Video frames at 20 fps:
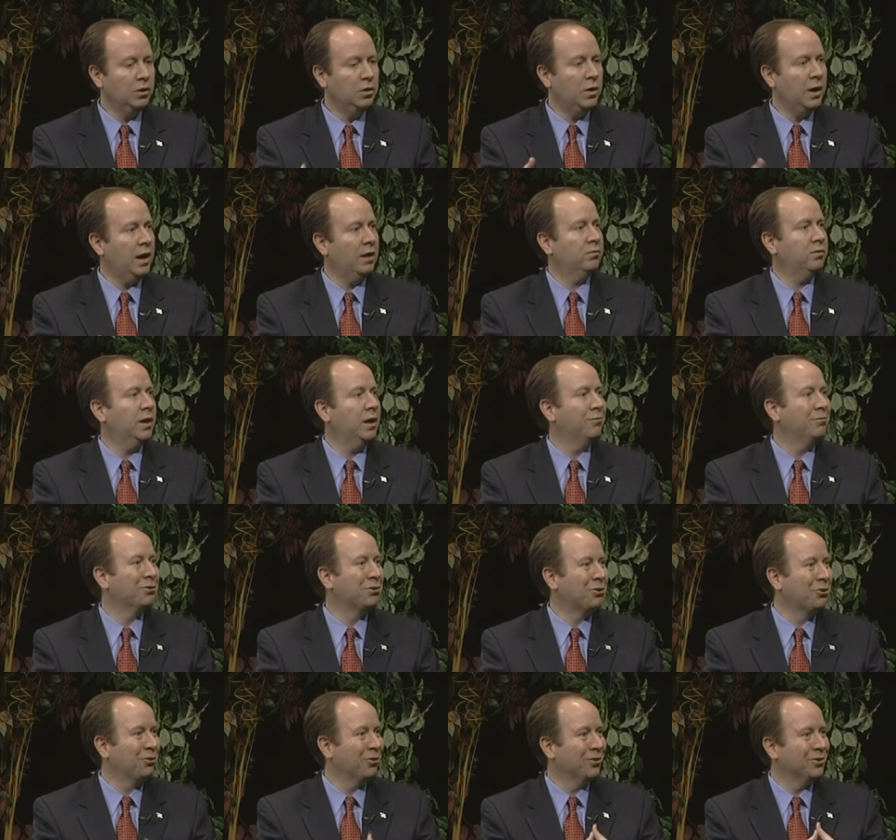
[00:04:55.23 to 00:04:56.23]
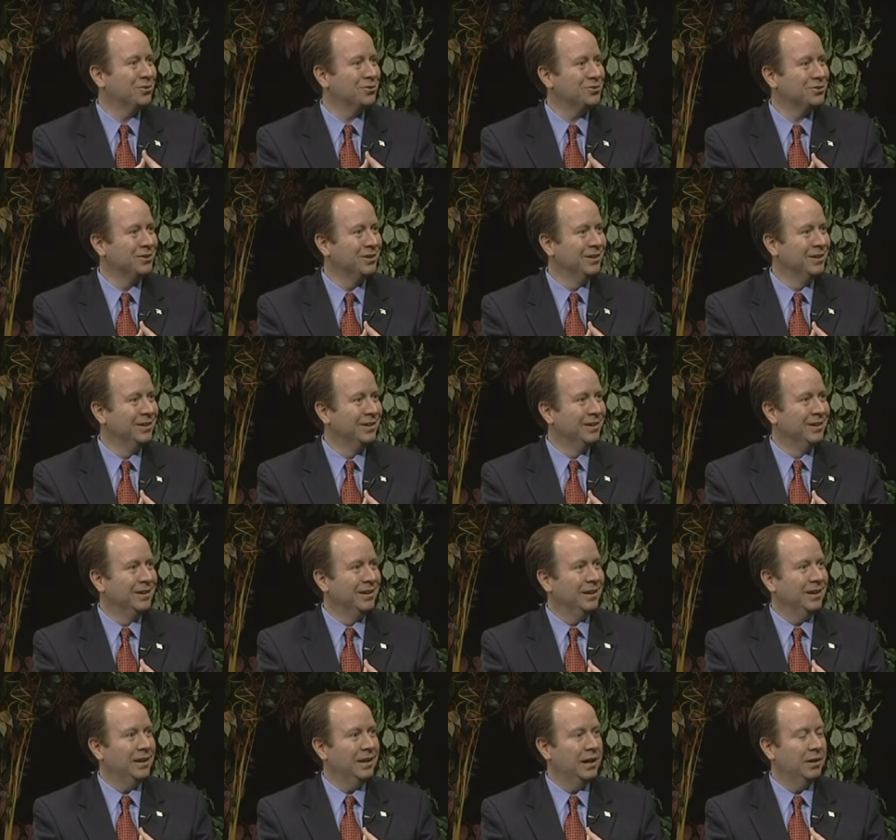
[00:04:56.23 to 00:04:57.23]
you have to have the courage.
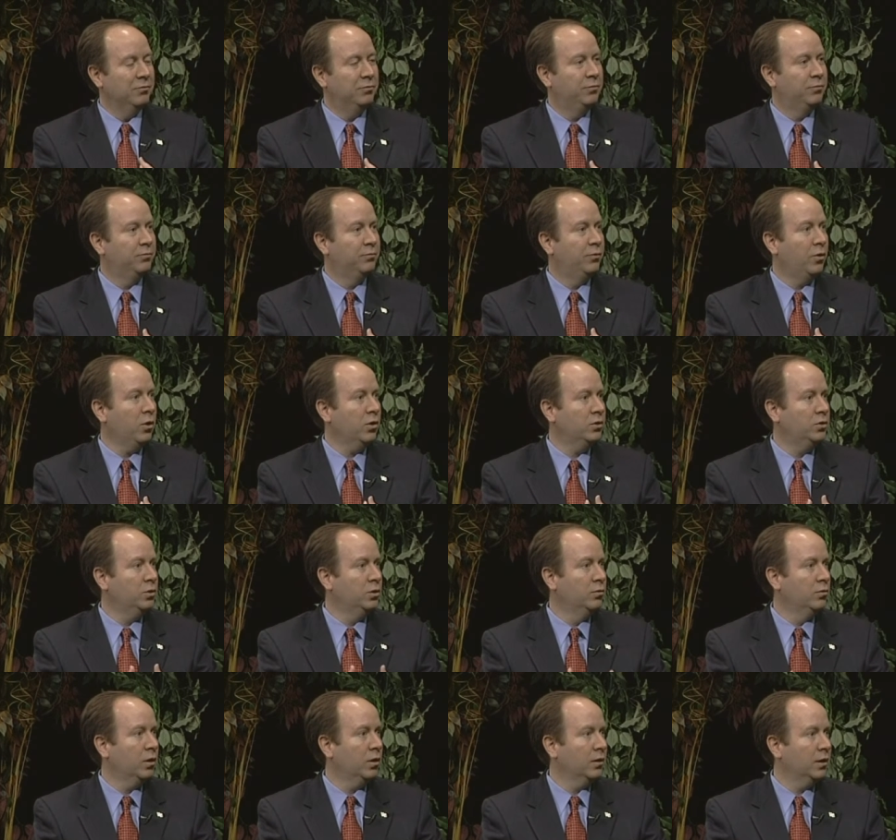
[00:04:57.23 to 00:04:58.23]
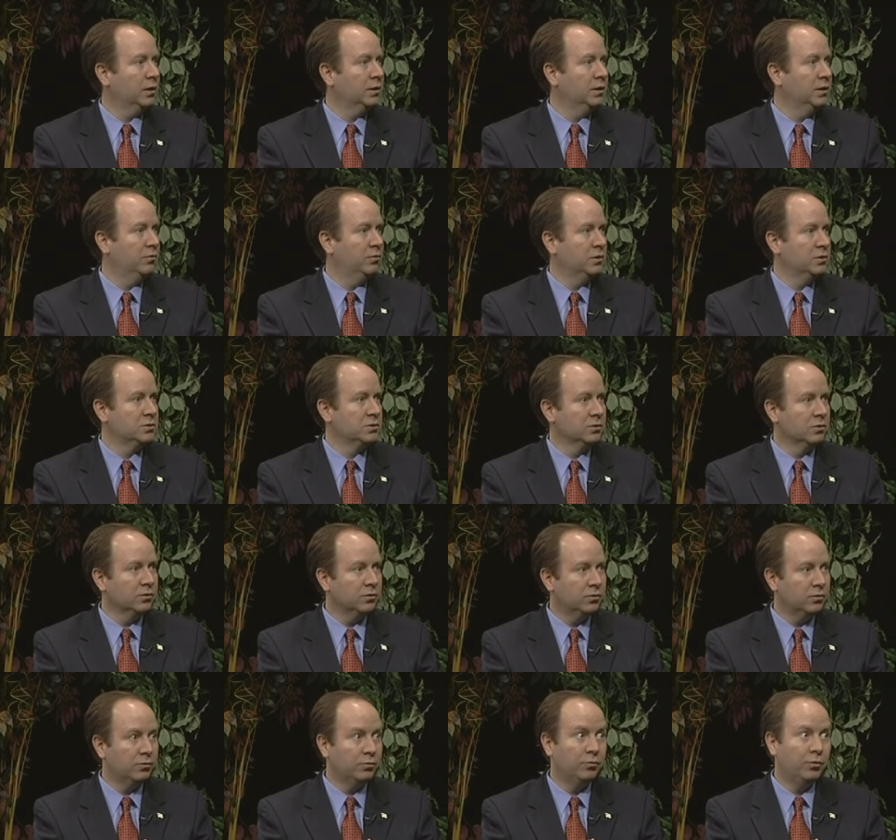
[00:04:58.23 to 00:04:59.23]
And far too of our elected
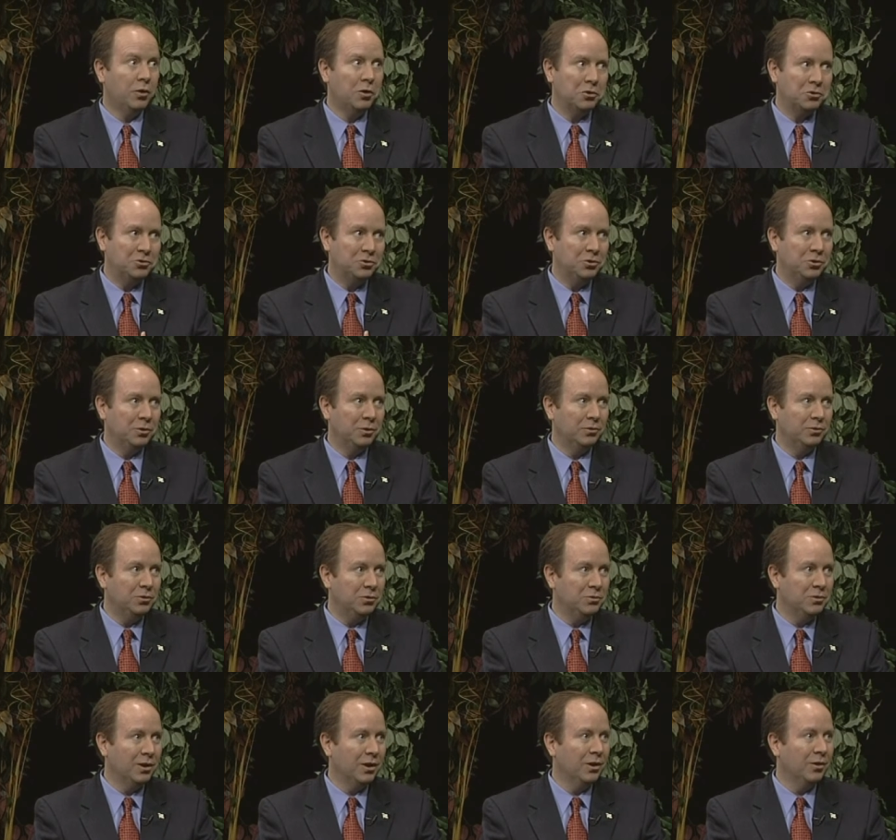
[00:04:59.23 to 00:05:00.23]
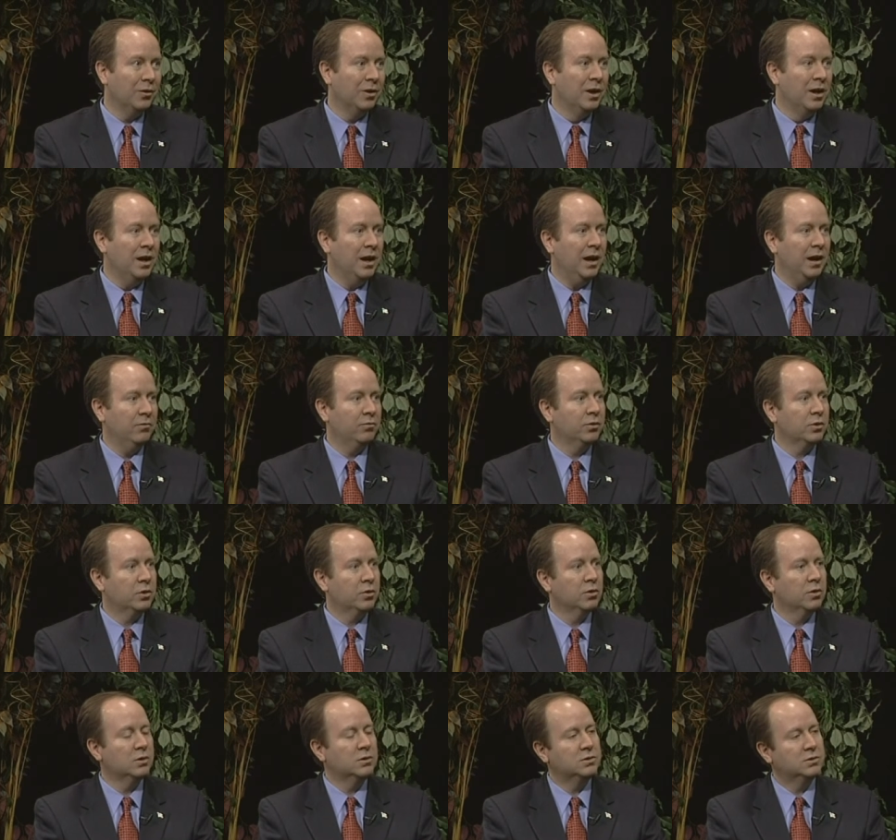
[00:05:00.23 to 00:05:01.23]
officials, far too, as you know, Absolutely. have the
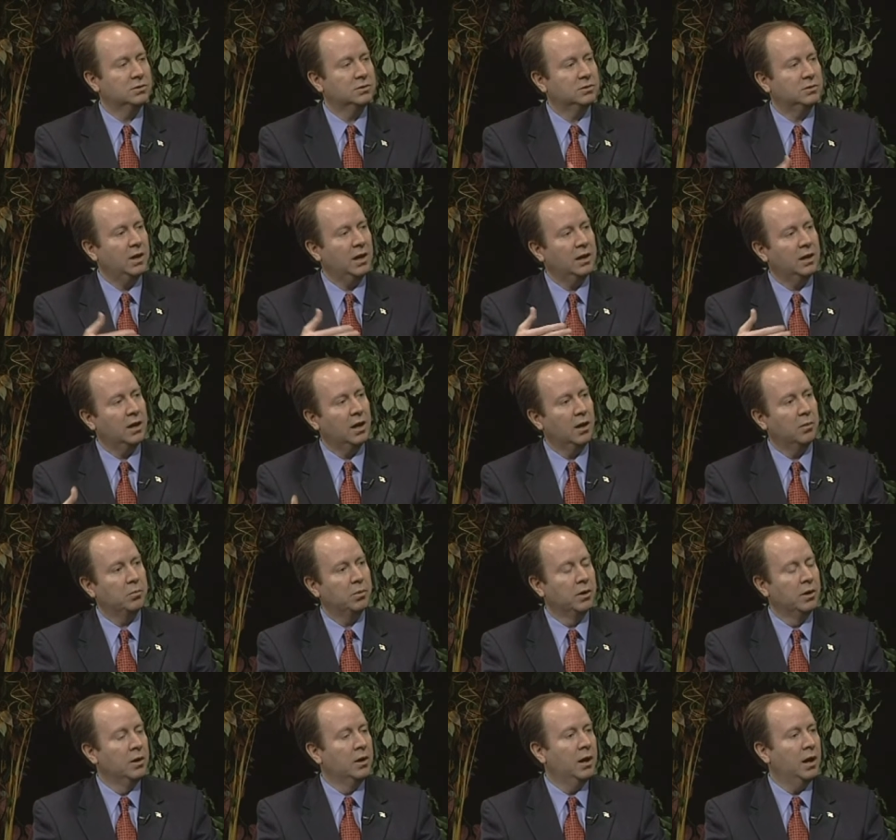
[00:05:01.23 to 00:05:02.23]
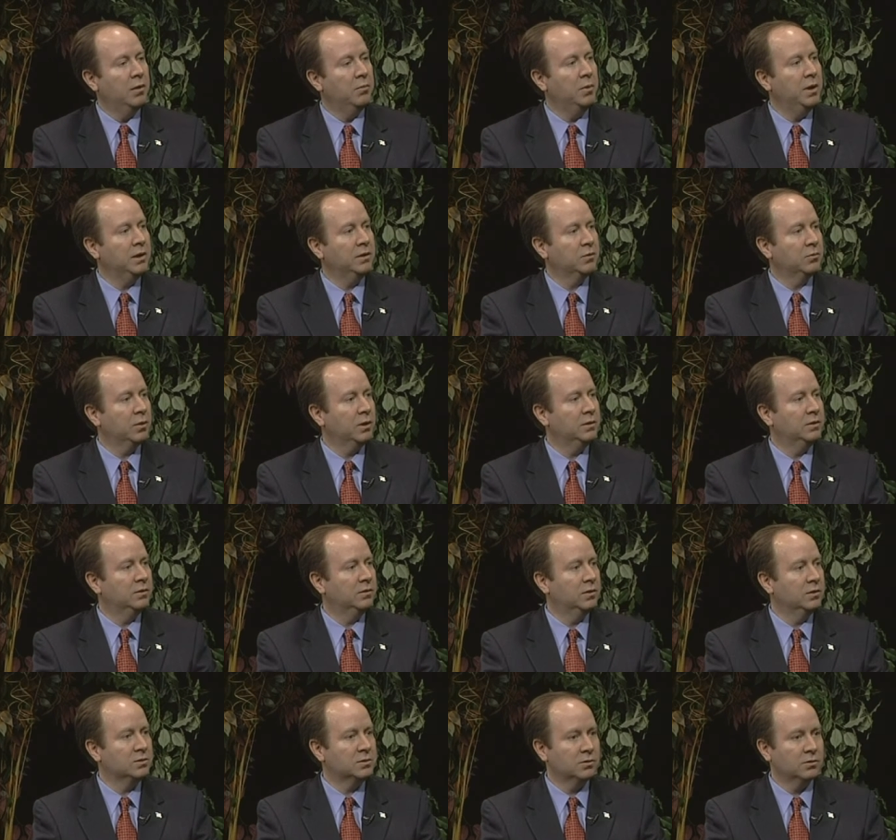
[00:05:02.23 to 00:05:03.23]
courage to stand up and make the right
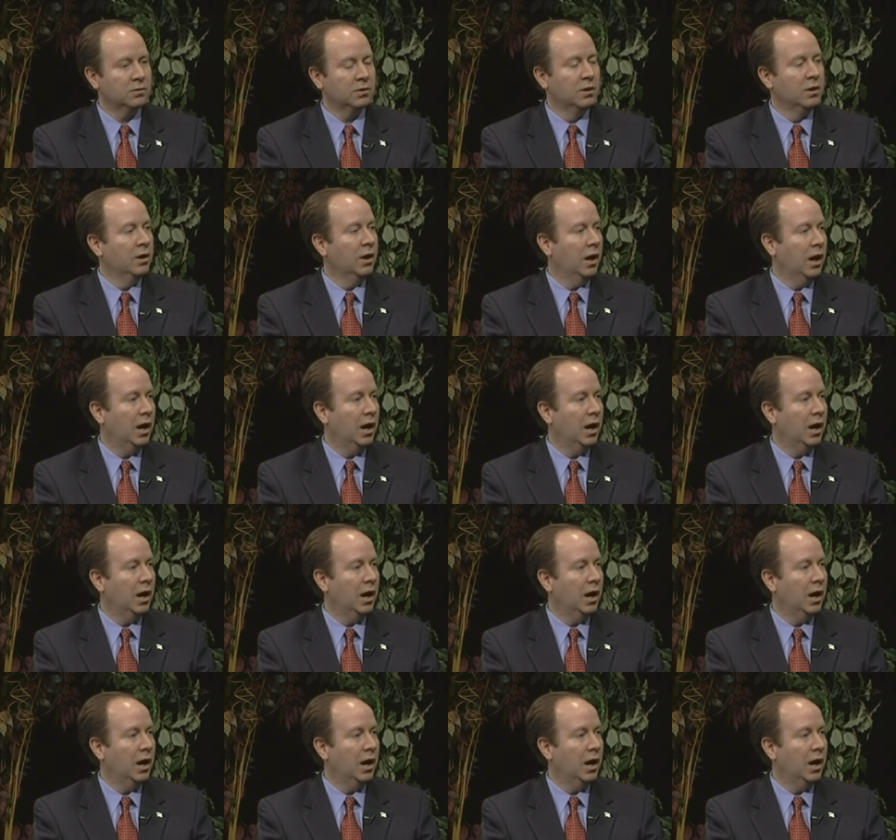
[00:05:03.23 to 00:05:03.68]
decisions.